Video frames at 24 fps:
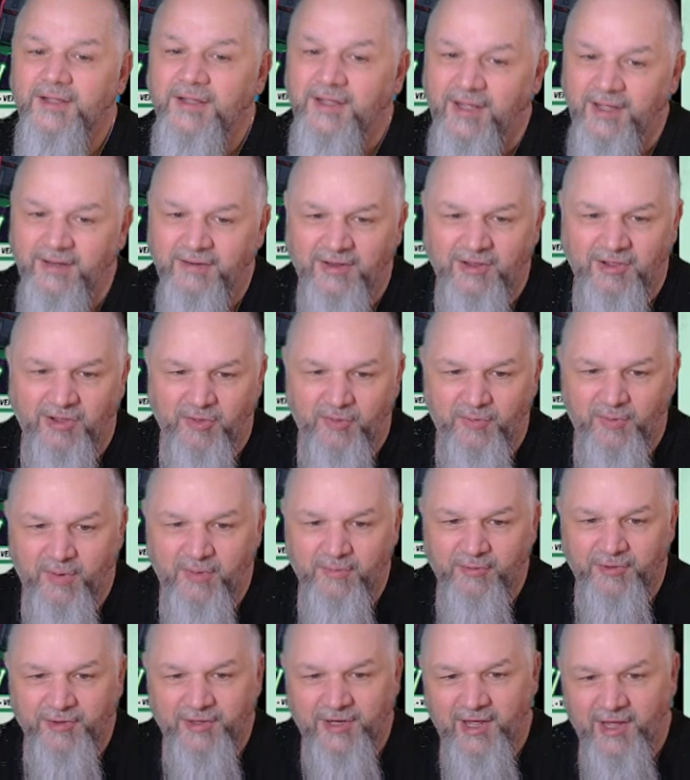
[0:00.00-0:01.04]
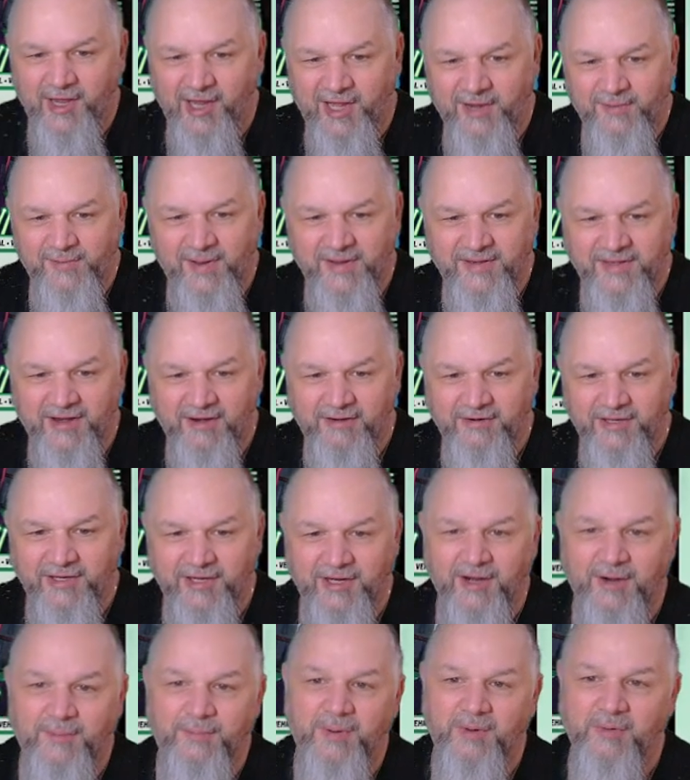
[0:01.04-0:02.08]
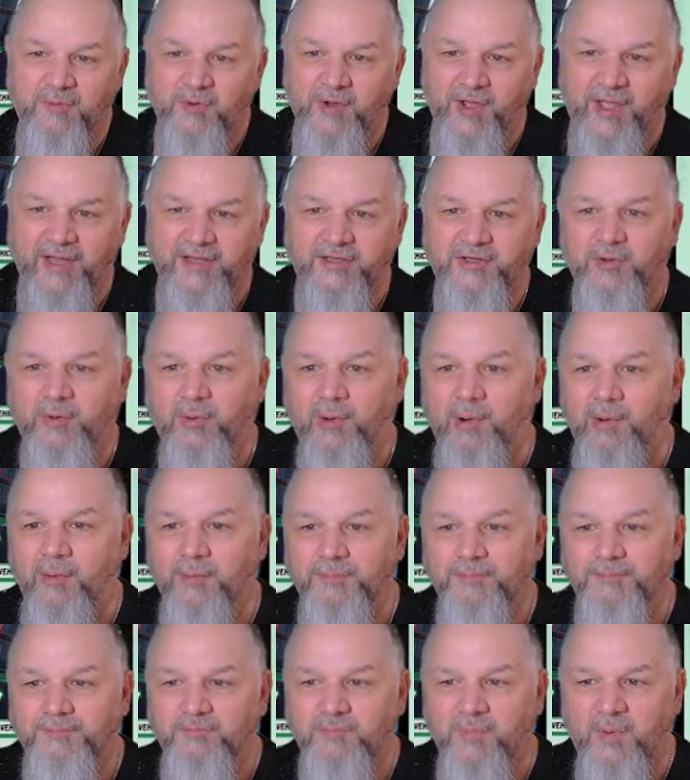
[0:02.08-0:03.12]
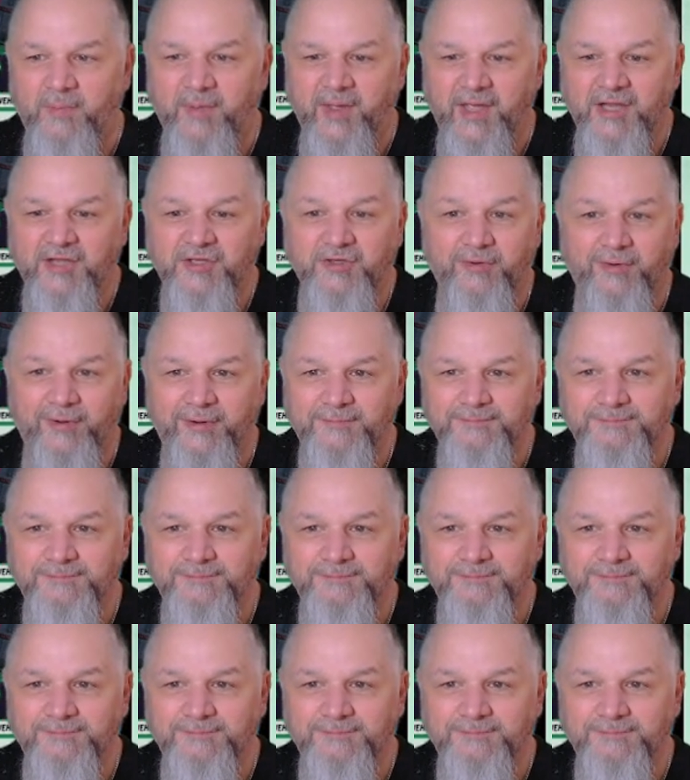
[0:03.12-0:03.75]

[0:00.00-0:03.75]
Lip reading: And this is what we're talking about down here, but we'll get to her when we get to her.